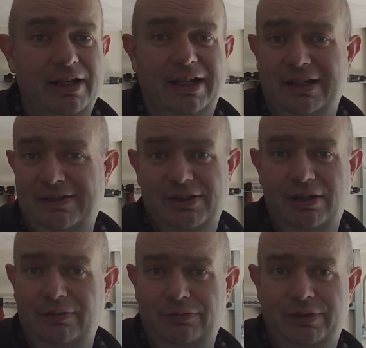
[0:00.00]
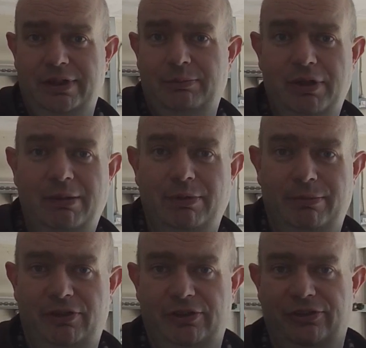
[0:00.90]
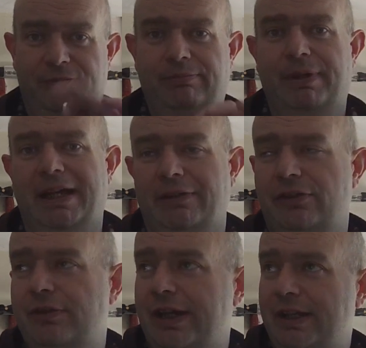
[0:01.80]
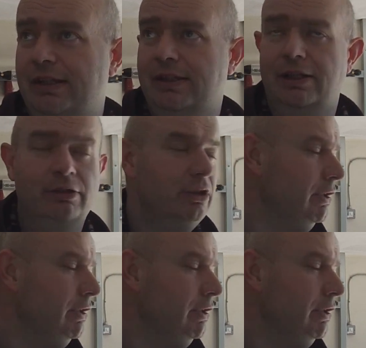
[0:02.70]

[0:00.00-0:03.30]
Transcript: and that solved the problem. It just banged straight in now.